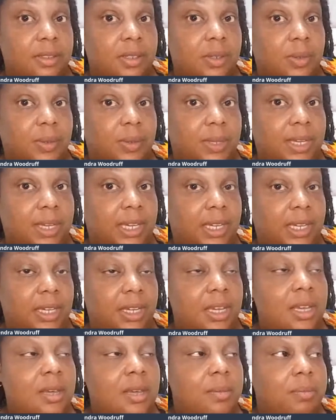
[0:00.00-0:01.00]
Okay?
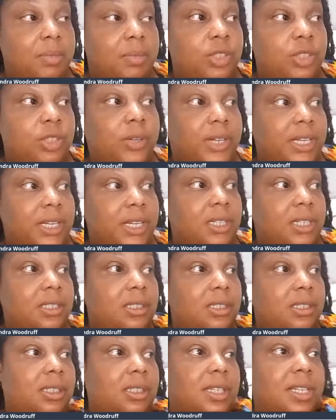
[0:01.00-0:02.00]

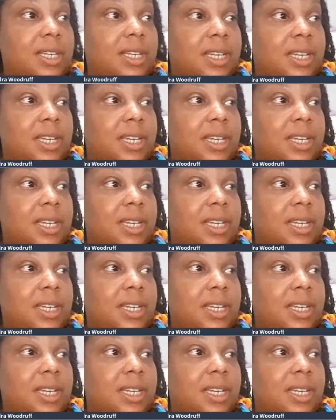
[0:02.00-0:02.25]
Betrayal,